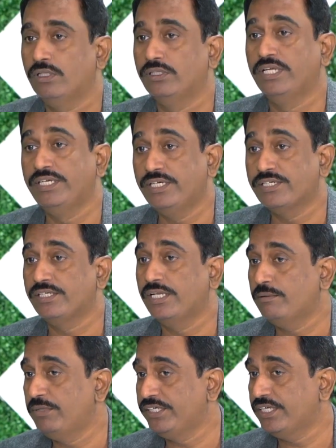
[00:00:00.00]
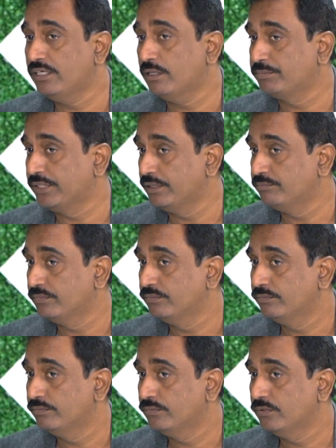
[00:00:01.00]
They need reliability and uptime.
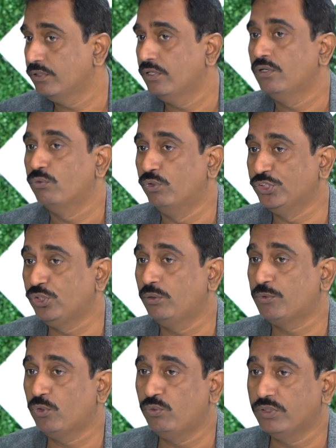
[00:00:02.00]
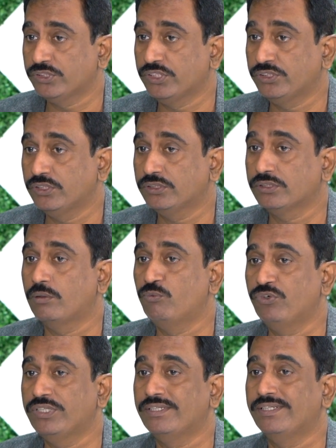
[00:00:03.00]
Virtual Pro Workstations come
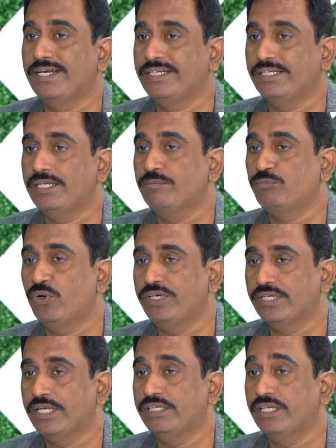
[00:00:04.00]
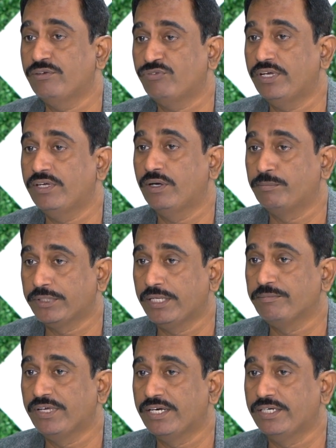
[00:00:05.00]
with 99.995
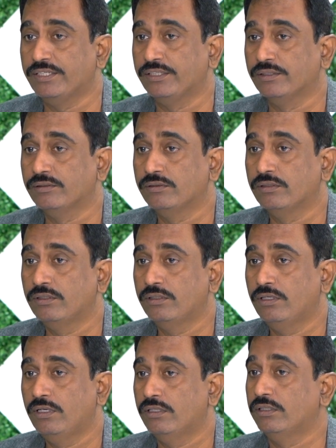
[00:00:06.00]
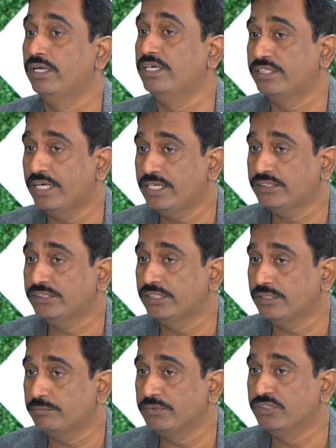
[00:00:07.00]
uptime guarantee. The entire
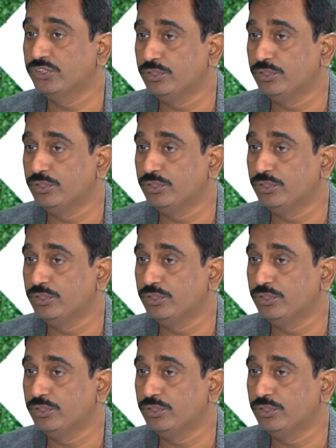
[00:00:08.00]
setup is